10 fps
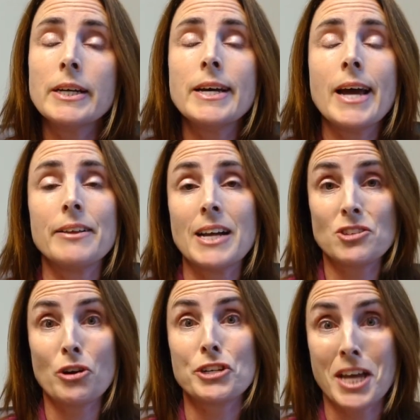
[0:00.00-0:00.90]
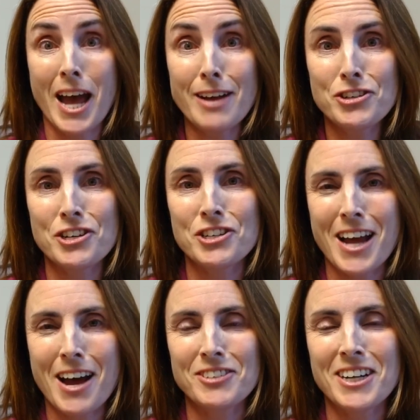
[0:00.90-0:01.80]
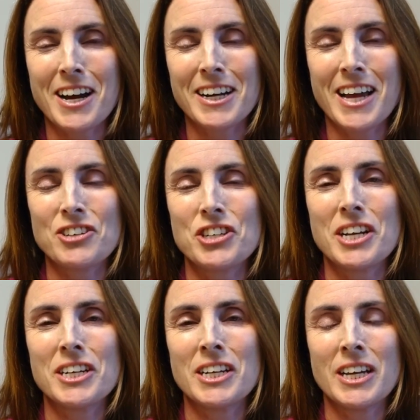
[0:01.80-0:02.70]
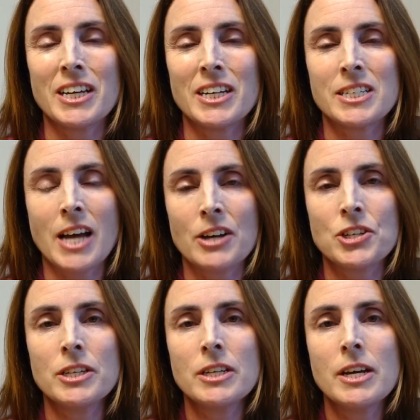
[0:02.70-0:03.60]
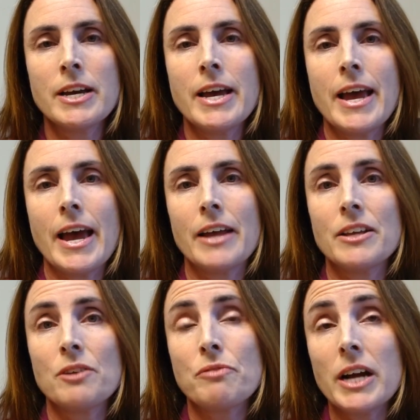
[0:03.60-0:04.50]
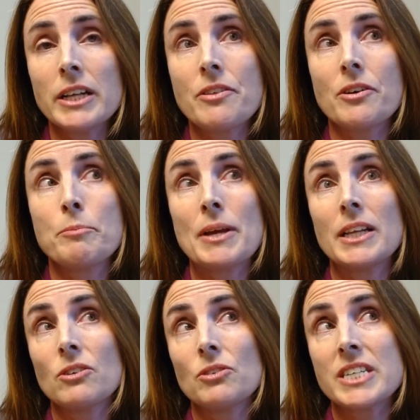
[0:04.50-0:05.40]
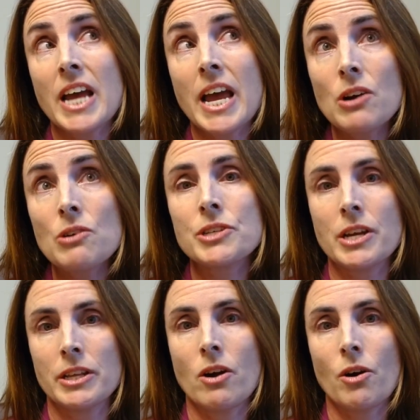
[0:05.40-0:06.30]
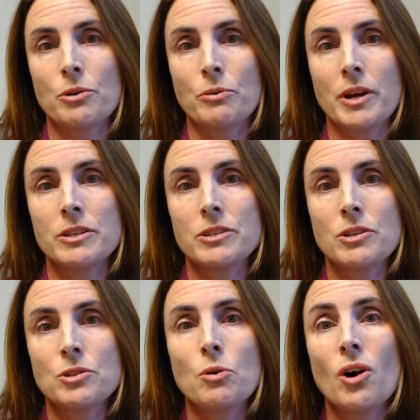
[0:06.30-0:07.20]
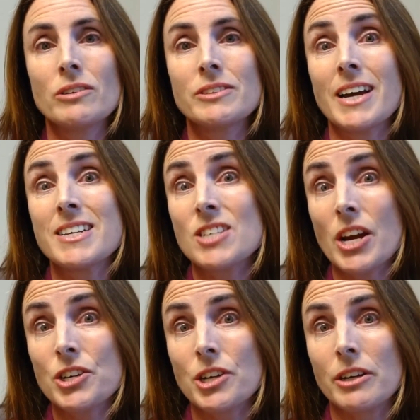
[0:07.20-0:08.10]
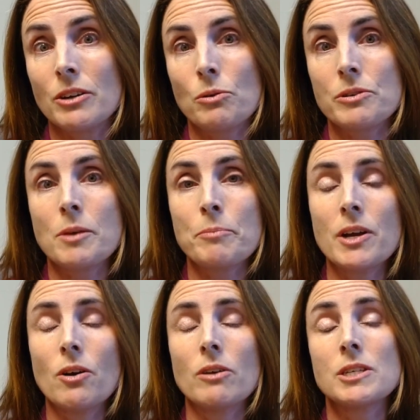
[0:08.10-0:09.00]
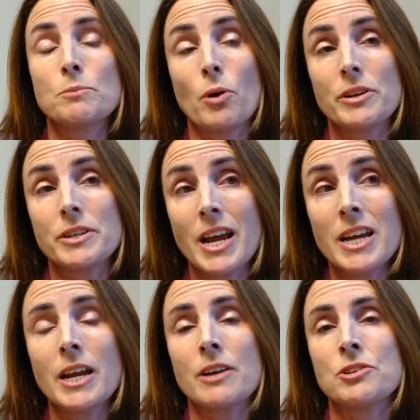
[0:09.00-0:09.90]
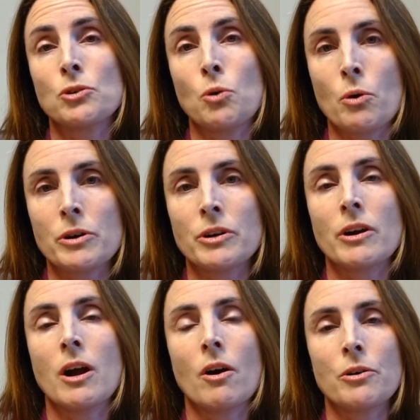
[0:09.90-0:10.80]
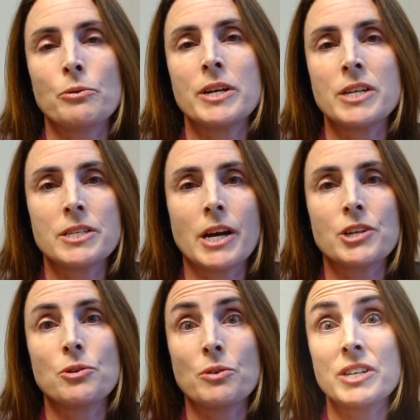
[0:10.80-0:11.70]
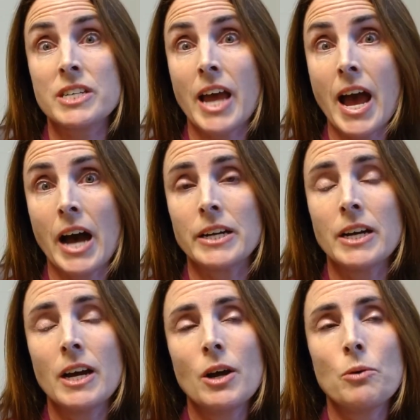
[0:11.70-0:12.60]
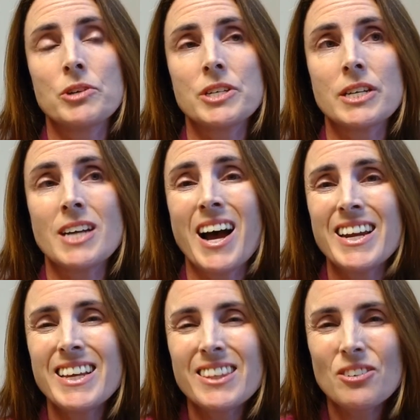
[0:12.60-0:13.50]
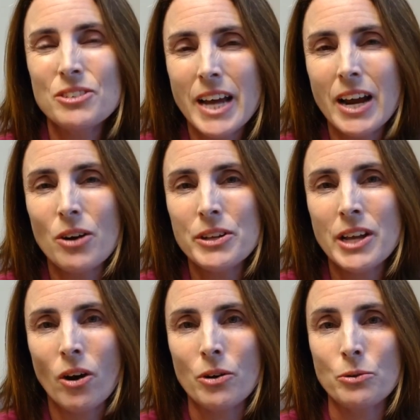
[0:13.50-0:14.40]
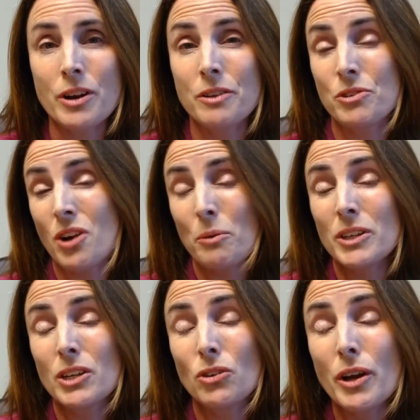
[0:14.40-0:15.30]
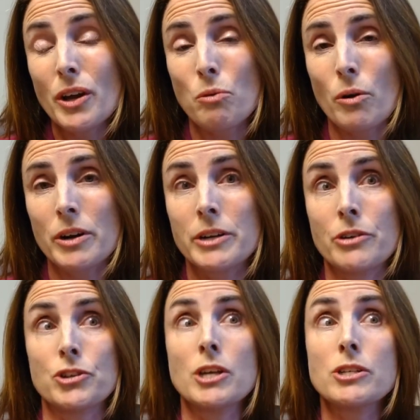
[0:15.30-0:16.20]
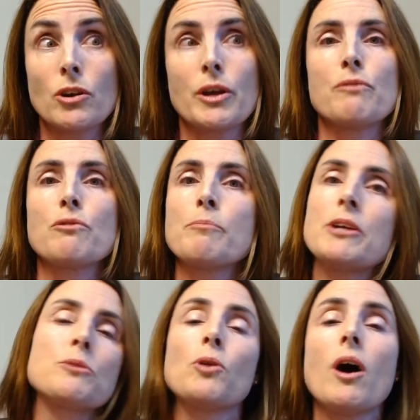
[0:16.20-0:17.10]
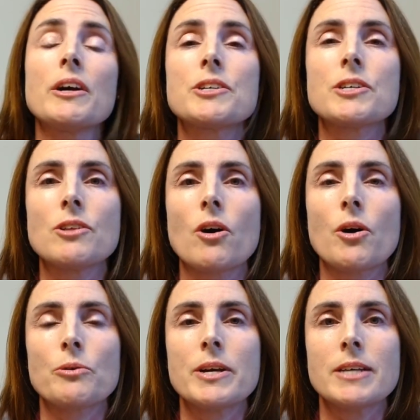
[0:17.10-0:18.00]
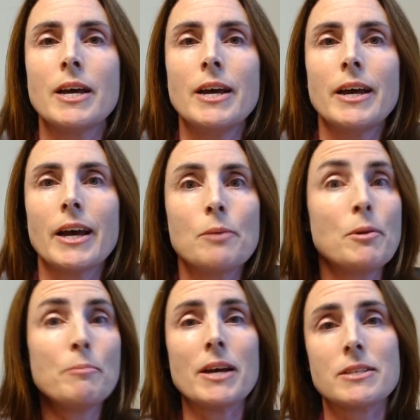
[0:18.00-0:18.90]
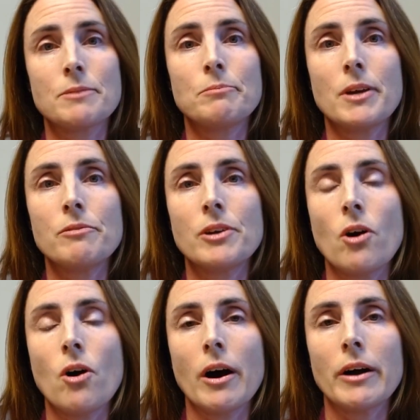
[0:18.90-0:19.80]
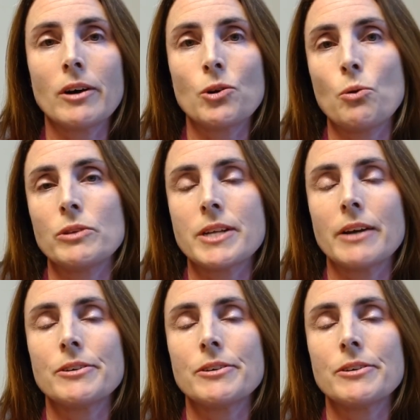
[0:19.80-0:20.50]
And that's hard to catch because you have to kind of catch it in its action. And then finally, there can be little tears in the arteries, so-called dissection, or something called spontaneous coronary artery dissection, or SCAD, which is a tiny little tear in the artery. And if you're not really looking for it and you're just looking for major blockages in the arteries, it can be missed, even on our gold standard